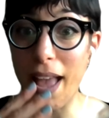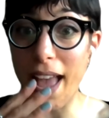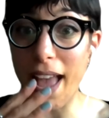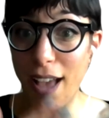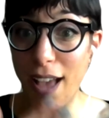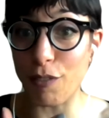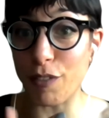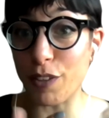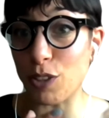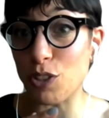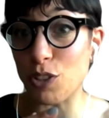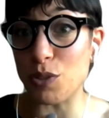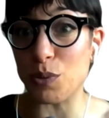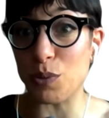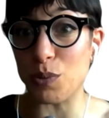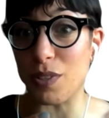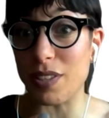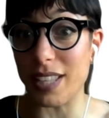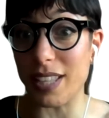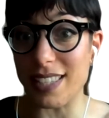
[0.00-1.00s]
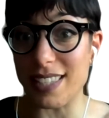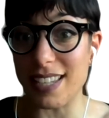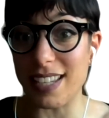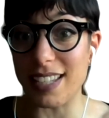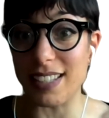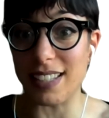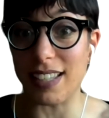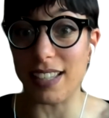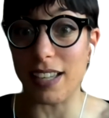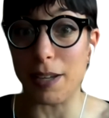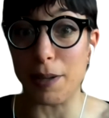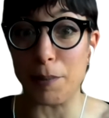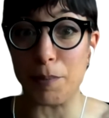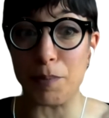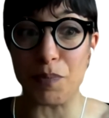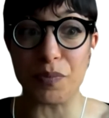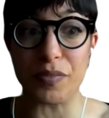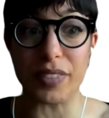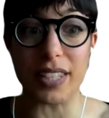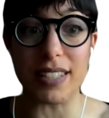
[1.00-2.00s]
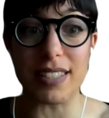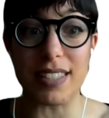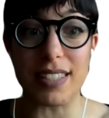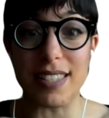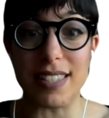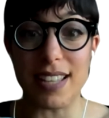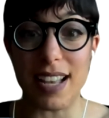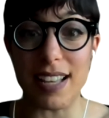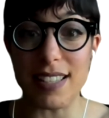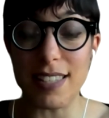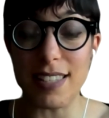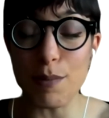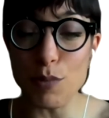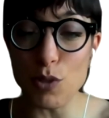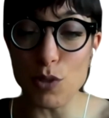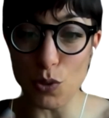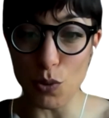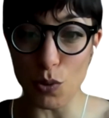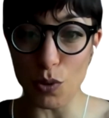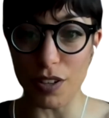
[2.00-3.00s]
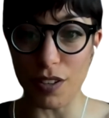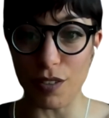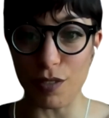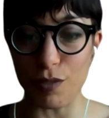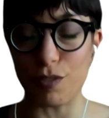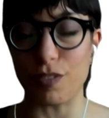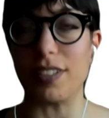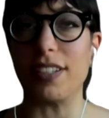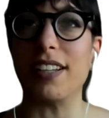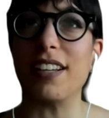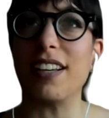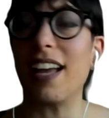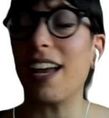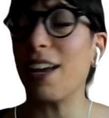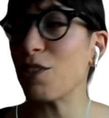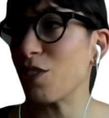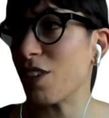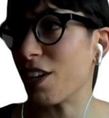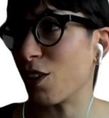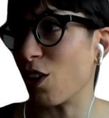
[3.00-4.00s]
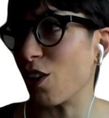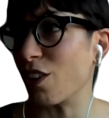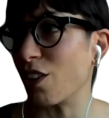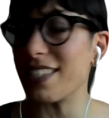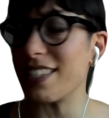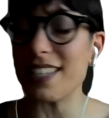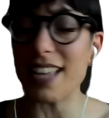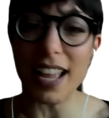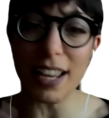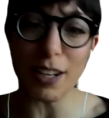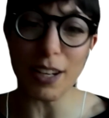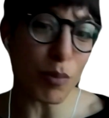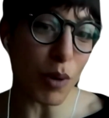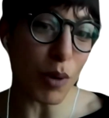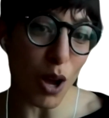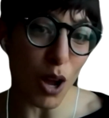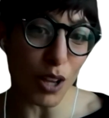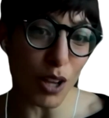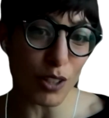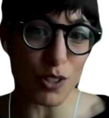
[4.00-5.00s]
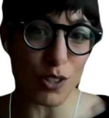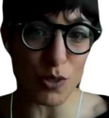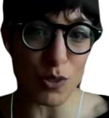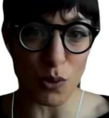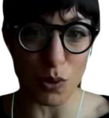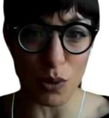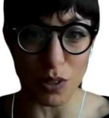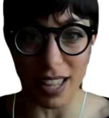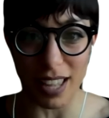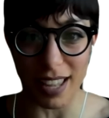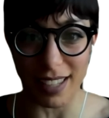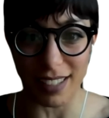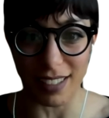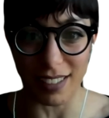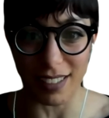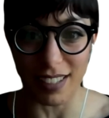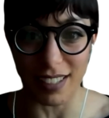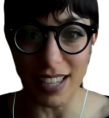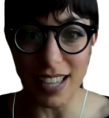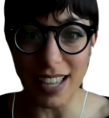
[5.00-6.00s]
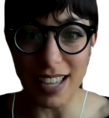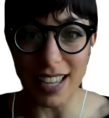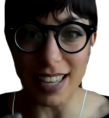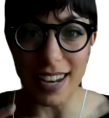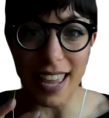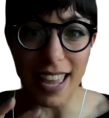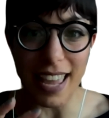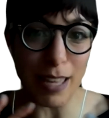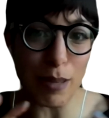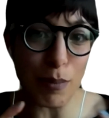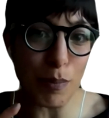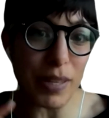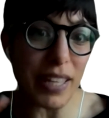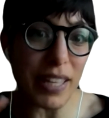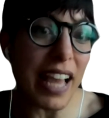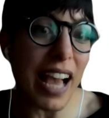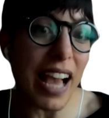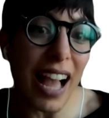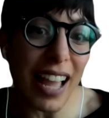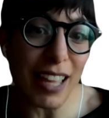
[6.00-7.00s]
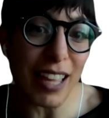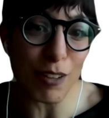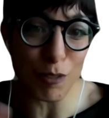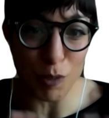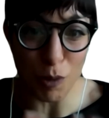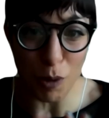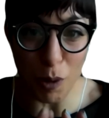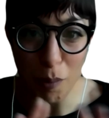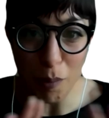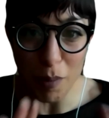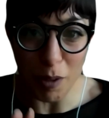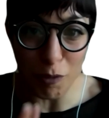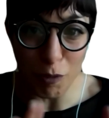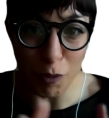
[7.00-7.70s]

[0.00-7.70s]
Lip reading: having to, let's say, design some sort of, how should I call it, sandbox, or like an API for